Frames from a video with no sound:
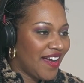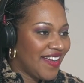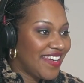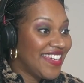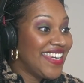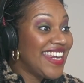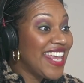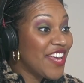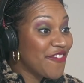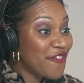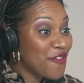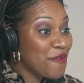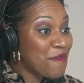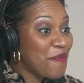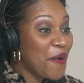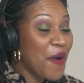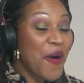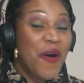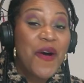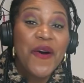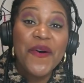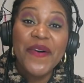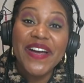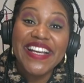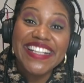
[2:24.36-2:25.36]
Liverpool,
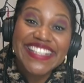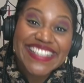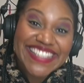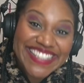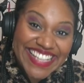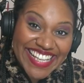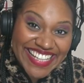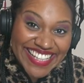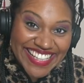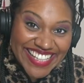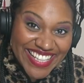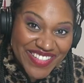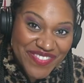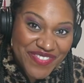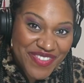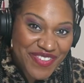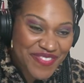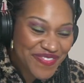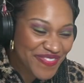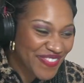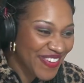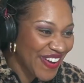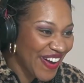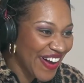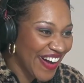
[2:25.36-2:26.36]
he said
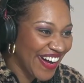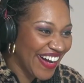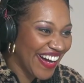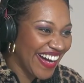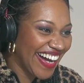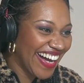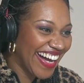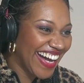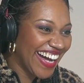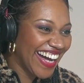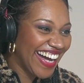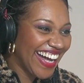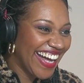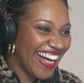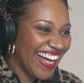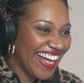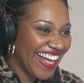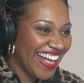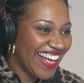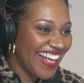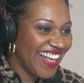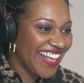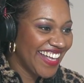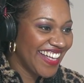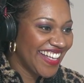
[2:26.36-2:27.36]

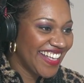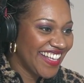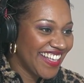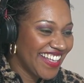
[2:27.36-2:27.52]
Liverpool.